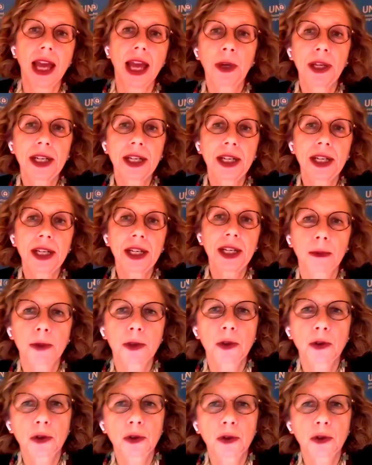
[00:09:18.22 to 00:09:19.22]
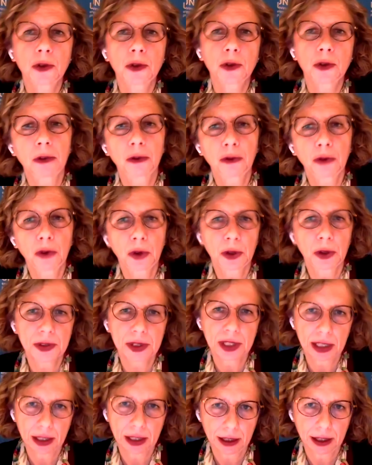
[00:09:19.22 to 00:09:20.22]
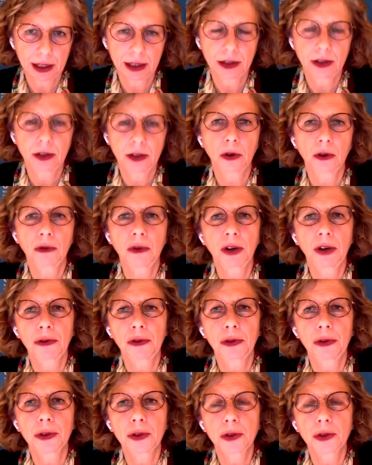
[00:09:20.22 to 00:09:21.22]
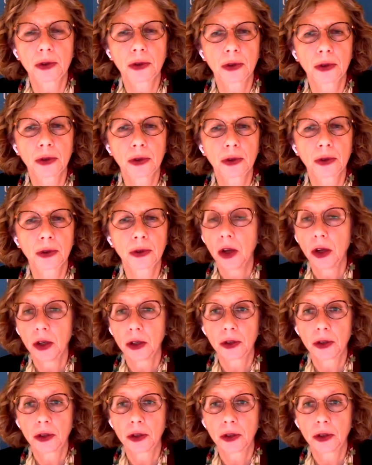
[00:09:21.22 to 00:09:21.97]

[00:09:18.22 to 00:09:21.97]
And when it comes to tropical forests and your reference to